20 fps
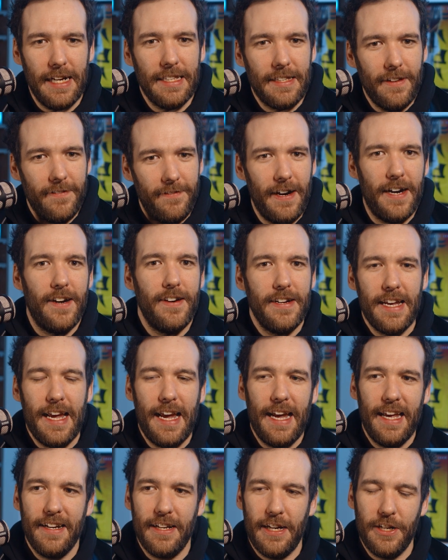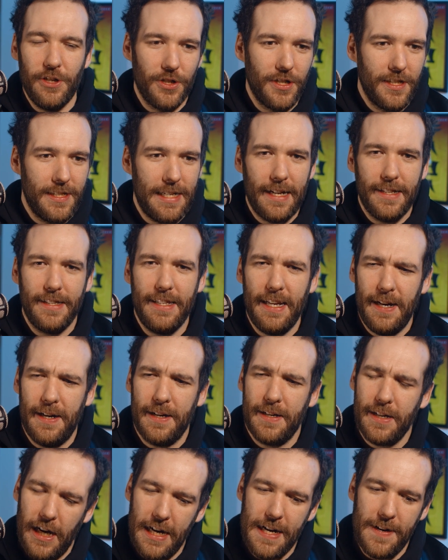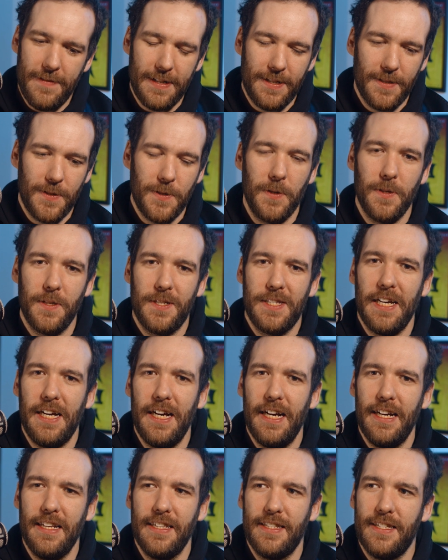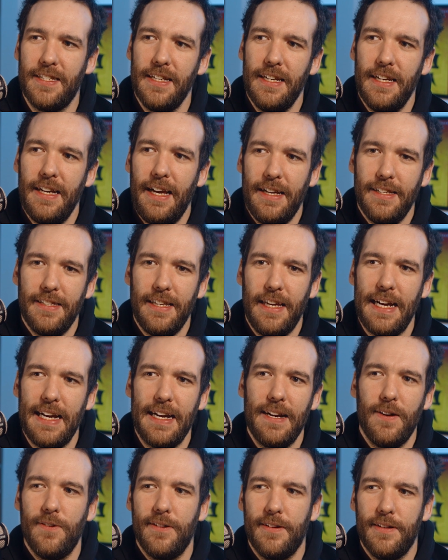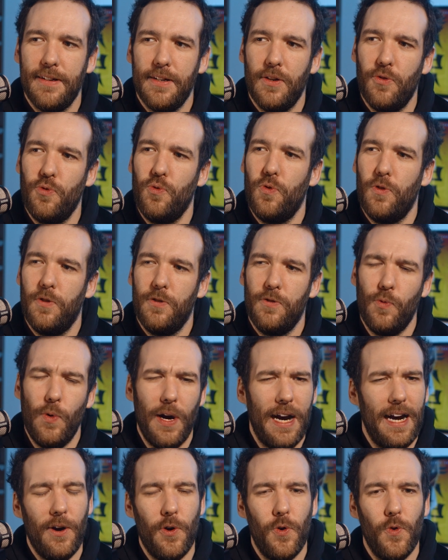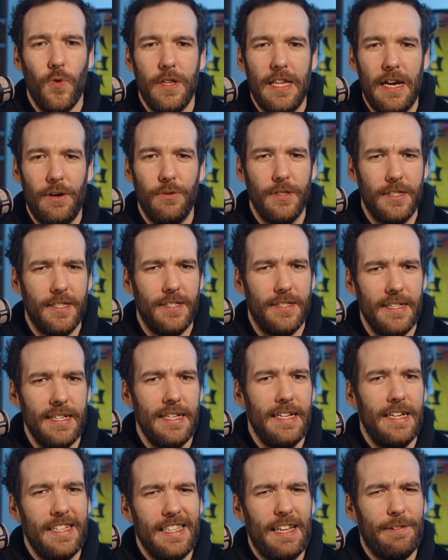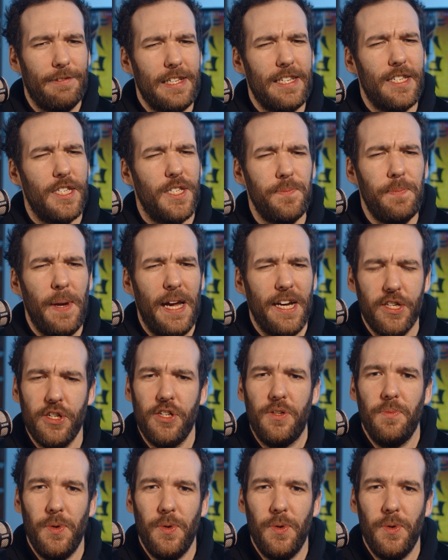at the very end, I just sat there kind of in stunned silence saying, wow, that was a special